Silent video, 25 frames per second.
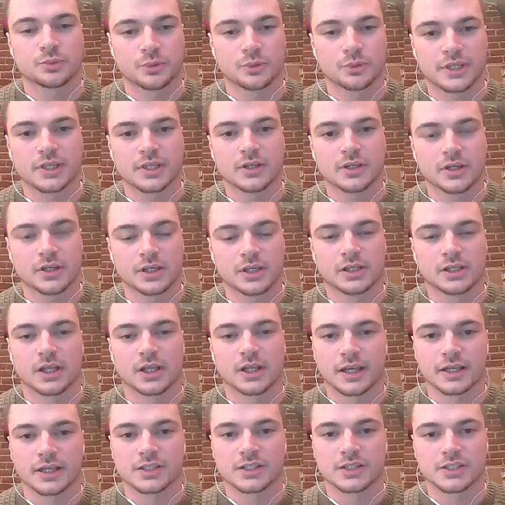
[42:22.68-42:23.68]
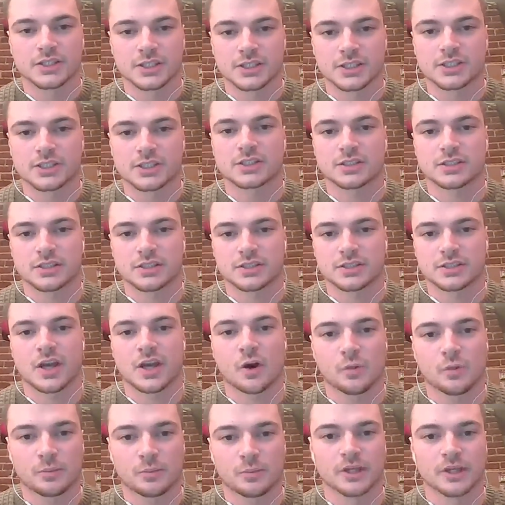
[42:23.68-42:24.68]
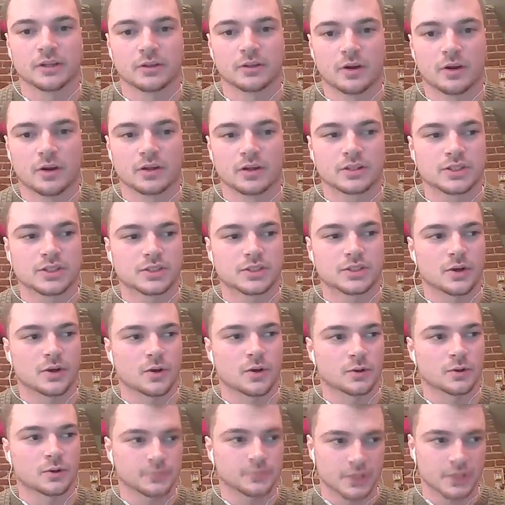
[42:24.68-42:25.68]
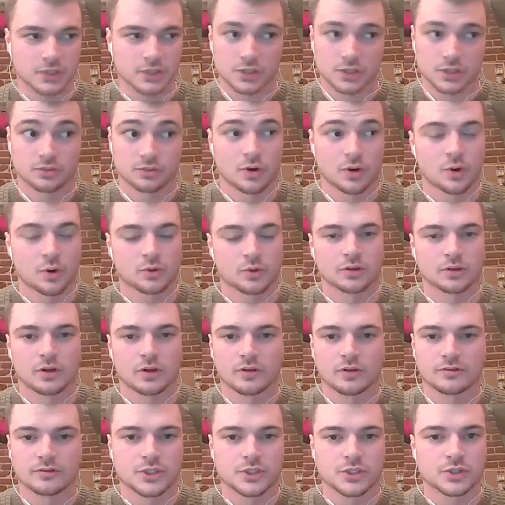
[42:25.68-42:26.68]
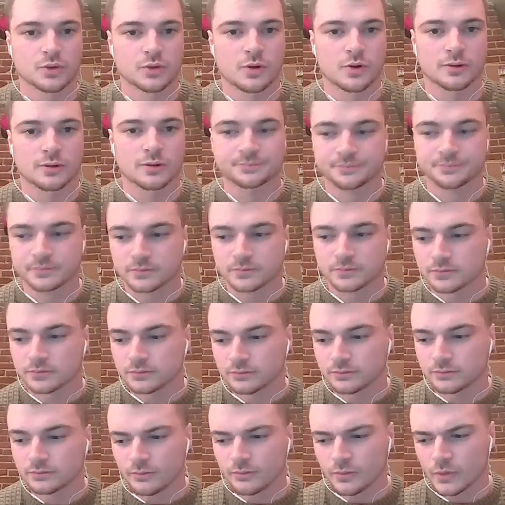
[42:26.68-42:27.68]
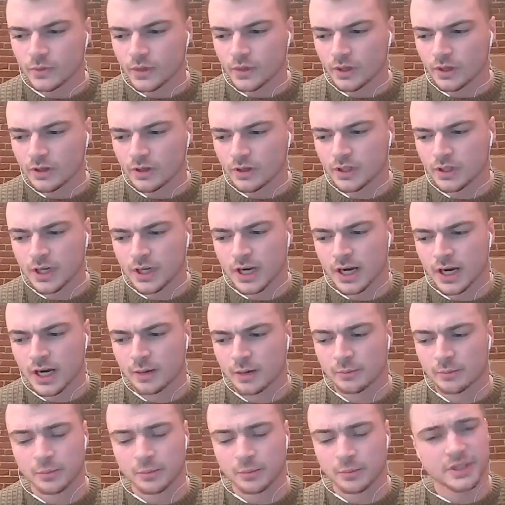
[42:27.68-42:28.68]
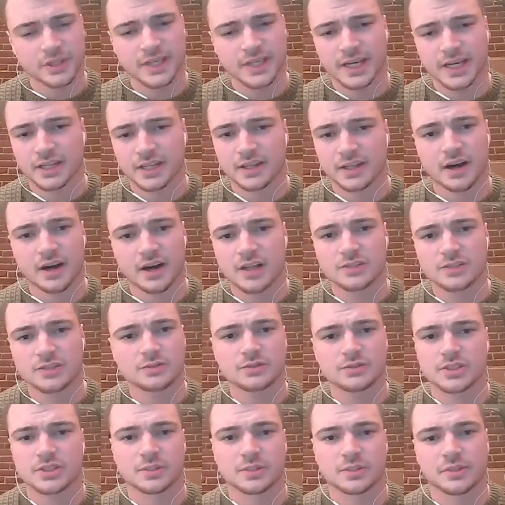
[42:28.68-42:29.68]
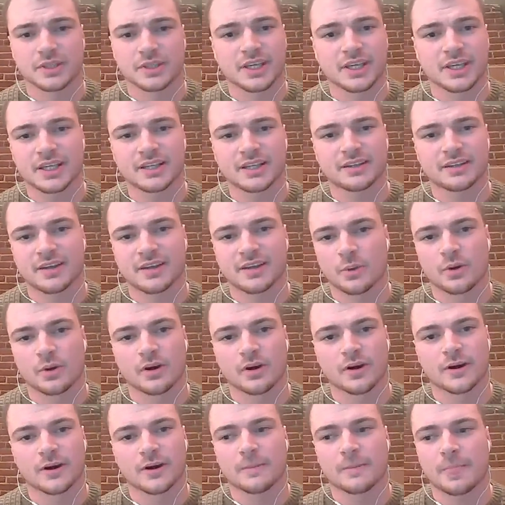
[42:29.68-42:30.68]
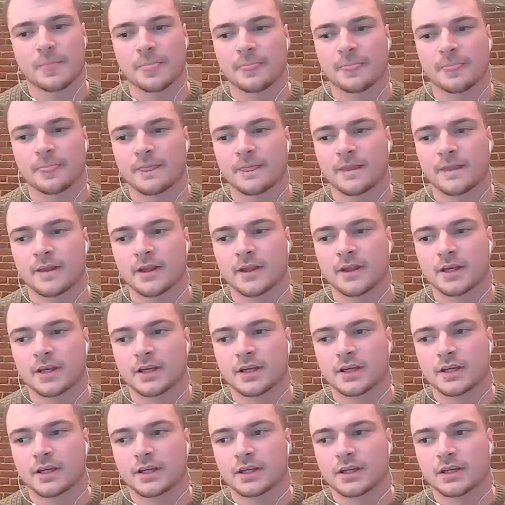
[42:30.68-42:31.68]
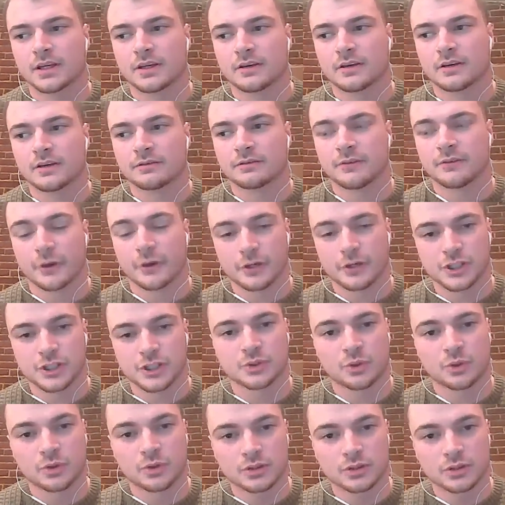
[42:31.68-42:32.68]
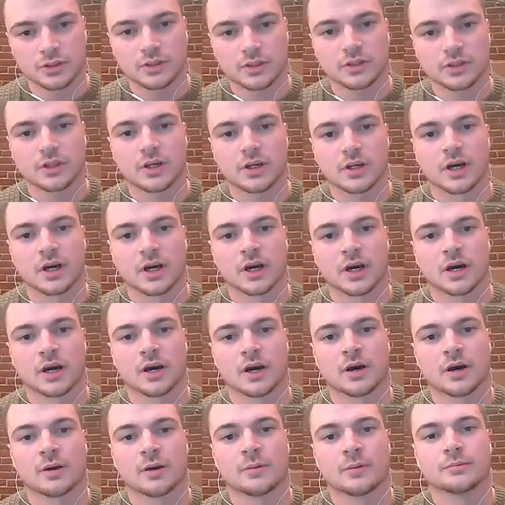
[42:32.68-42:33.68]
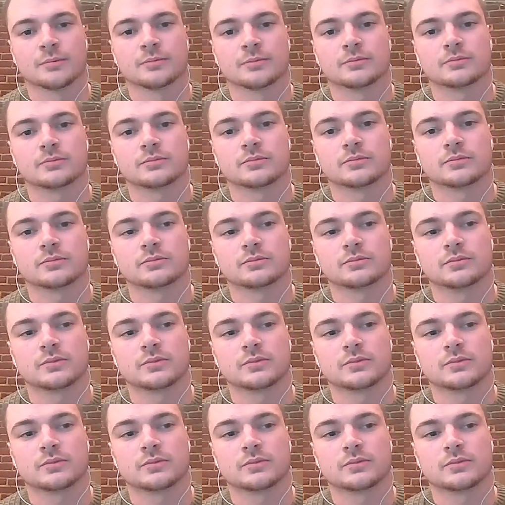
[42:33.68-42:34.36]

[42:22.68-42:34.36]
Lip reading: pretty good. Like it's helped me a lot, so it's grown a lot for sure. But yeah, the articles in the beginning, they were very short, um,